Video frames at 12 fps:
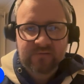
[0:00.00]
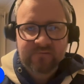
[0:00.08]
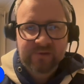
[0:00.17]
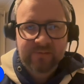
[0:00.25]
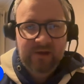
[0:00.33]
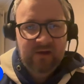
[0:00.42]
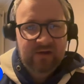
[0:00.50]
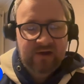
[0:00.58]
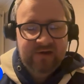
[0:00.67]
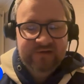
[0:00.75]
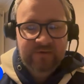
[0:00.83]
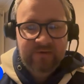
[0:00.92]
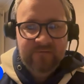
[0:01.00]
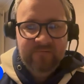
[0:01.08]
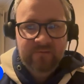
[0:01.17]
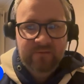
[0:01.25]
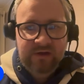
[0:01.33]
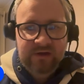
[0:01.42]
Obviously, Bailey Rice, I think,
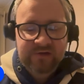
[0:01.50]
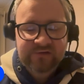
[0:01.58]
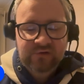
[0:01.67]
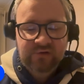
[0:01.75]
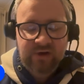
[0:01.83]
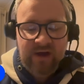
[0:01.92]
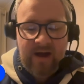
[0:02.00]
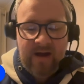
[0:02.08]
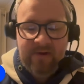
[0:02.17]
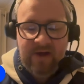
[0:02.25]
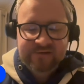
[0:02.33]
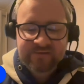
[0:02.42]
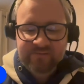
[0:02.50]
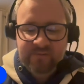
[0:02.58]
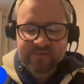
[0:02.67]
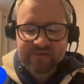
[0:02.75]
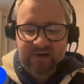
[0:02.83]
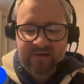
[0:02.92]
for me, has got a massive
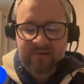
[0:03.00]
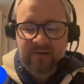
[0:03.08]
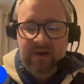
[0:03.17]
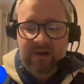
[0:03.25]
upside,